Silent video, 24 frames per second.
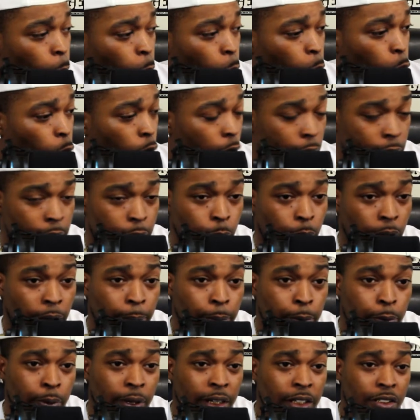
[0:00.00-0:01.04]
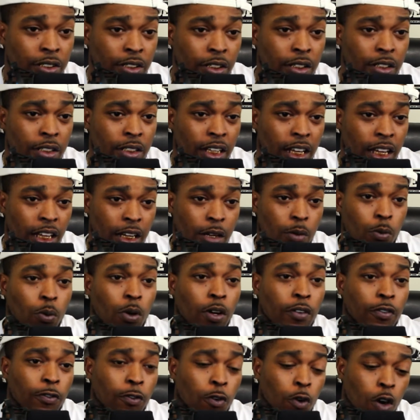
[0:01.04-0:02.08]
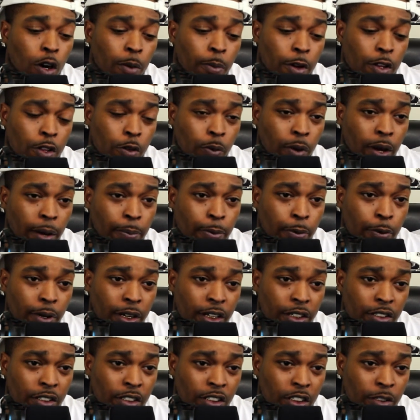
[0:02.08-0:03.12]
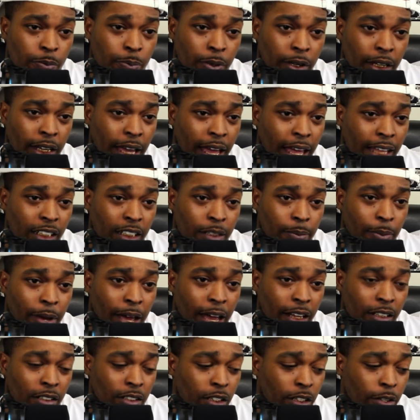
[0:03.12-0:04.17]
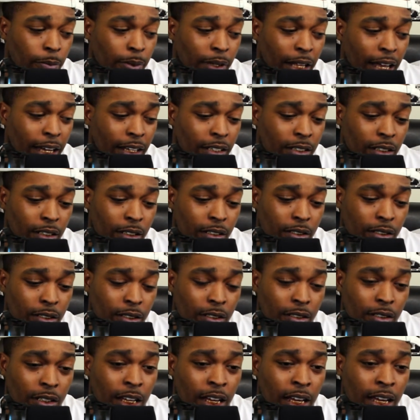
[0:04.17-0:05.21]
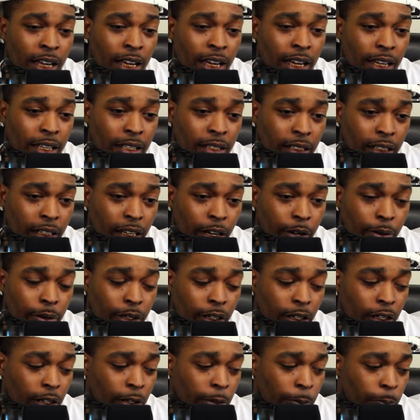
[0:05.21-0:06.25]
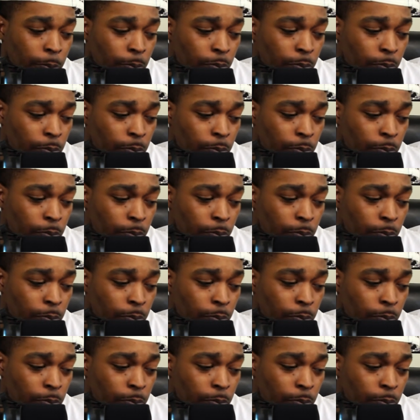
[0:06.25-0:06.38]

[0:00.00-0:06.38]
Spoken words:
where are the reparations and in what form are the reparations being handed back to the black citizens in the area